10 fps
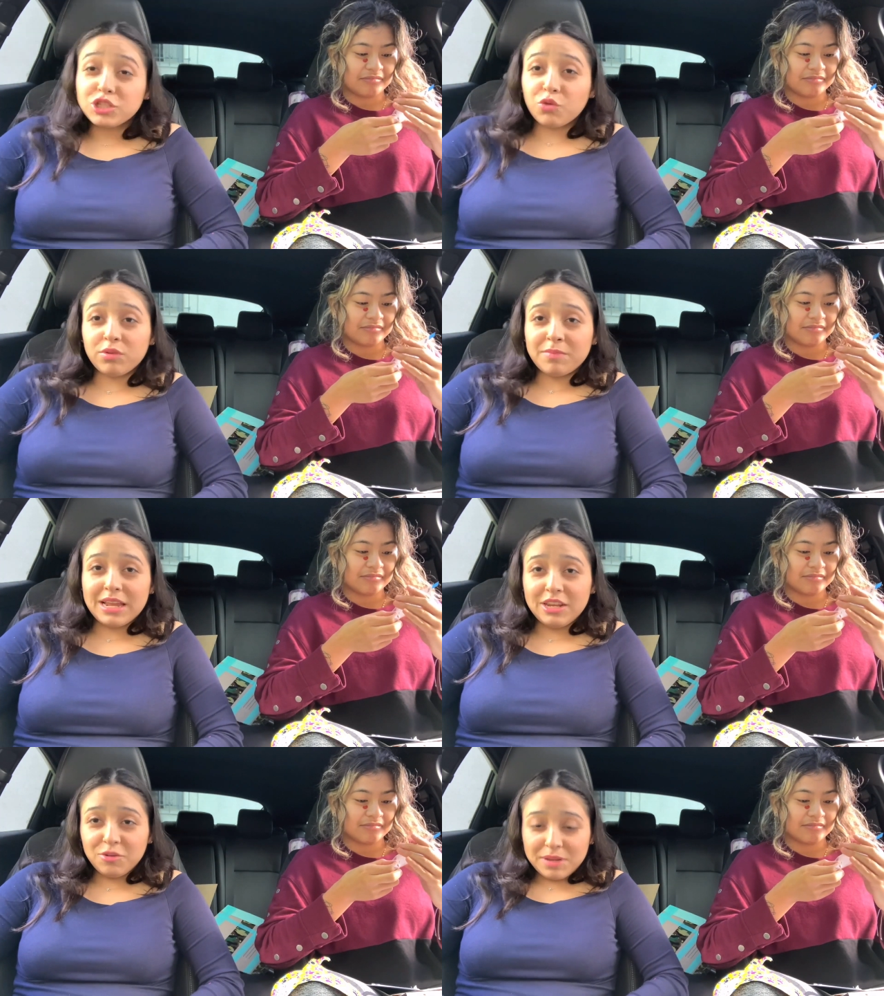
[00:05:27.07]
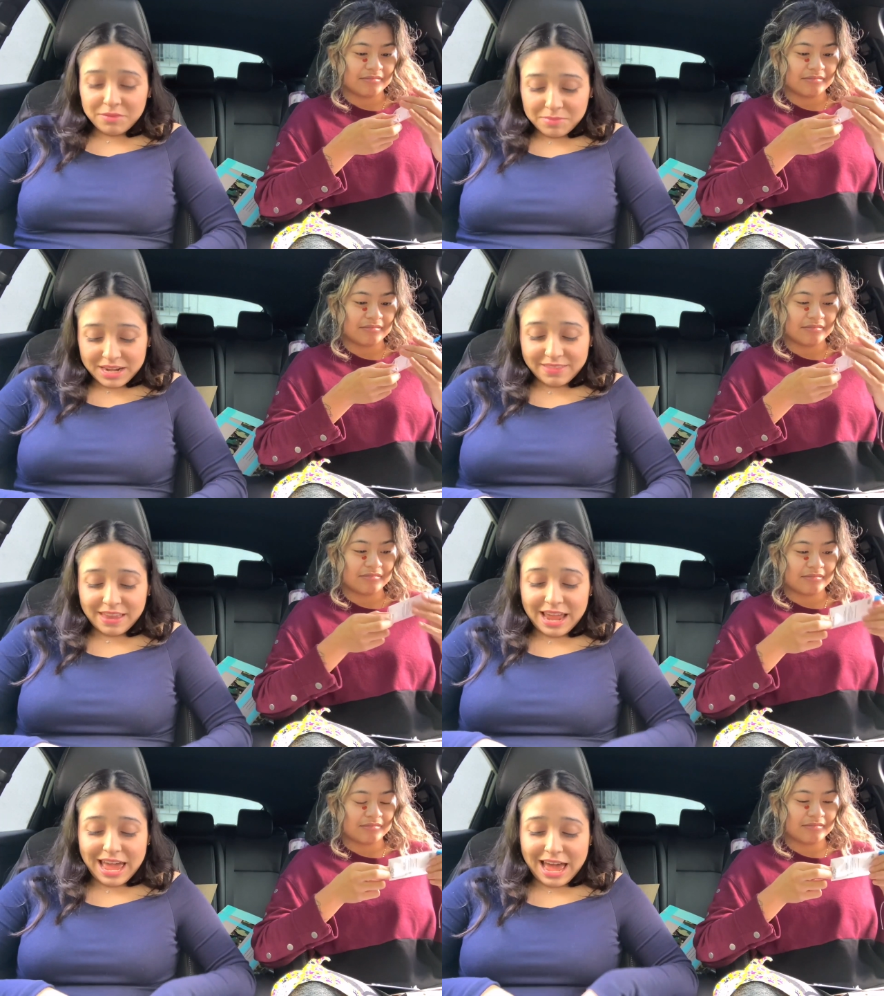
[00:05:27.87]
Speaker 1: So with my little bit of money
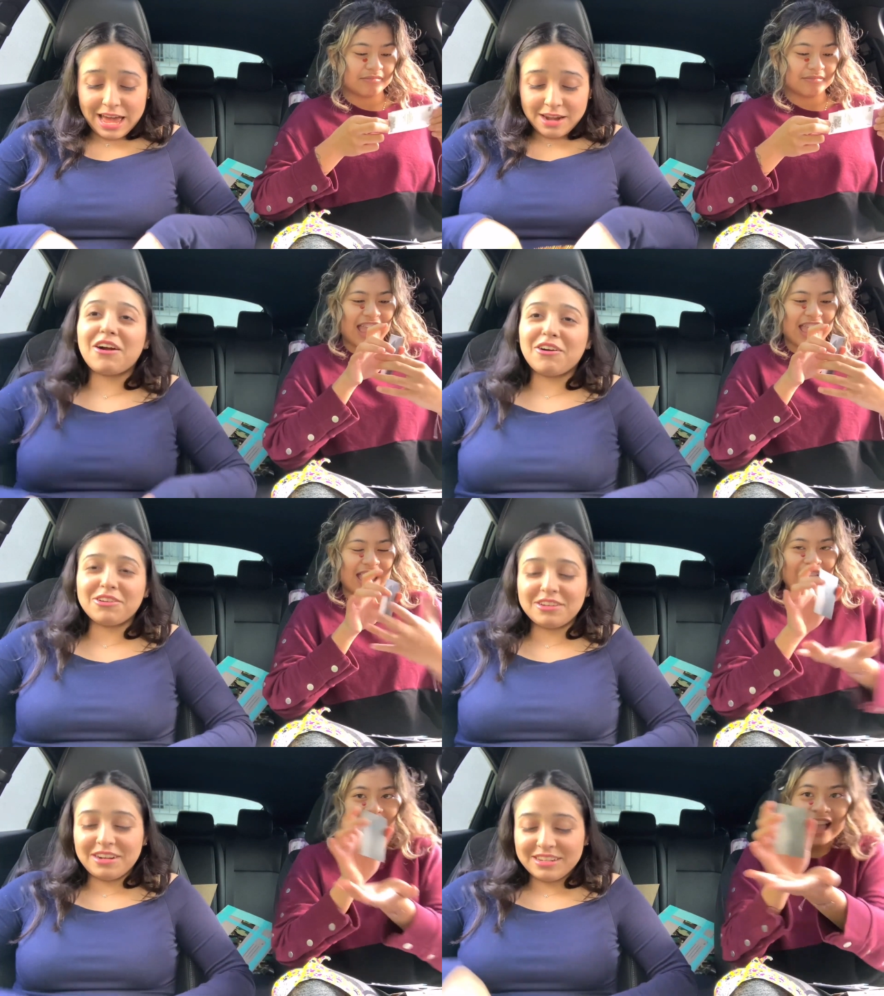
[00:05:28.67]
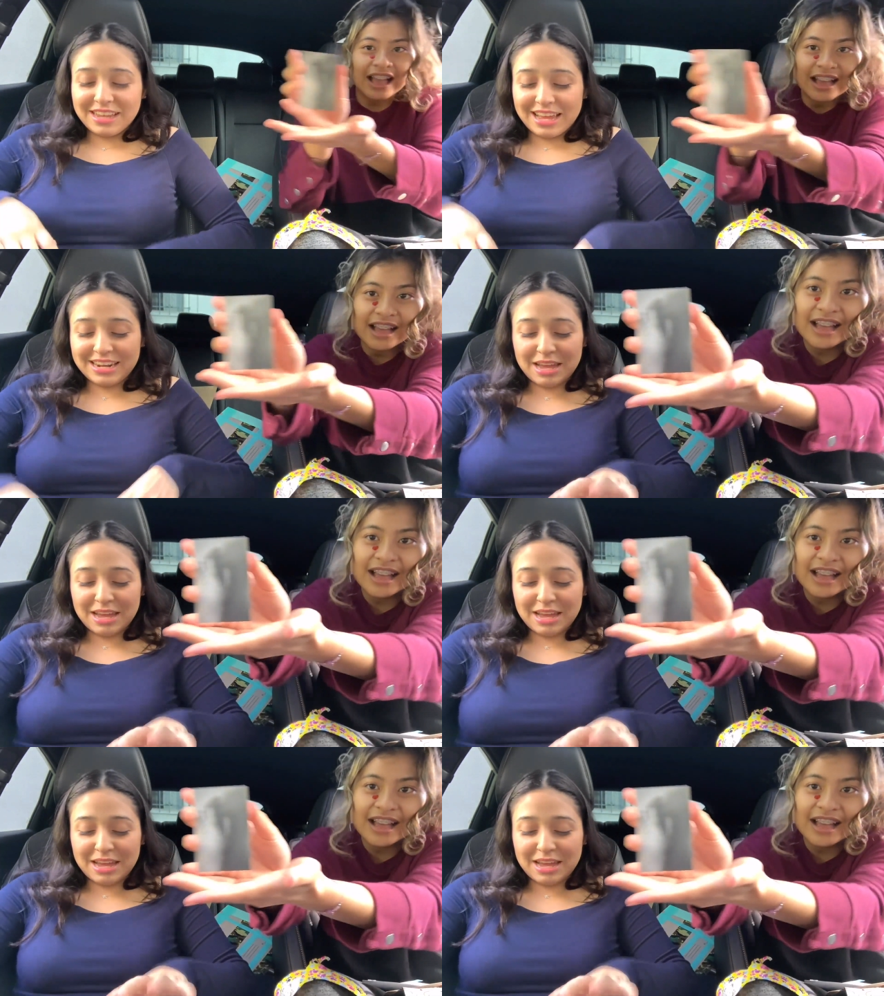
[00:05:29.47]
that I had, got her hand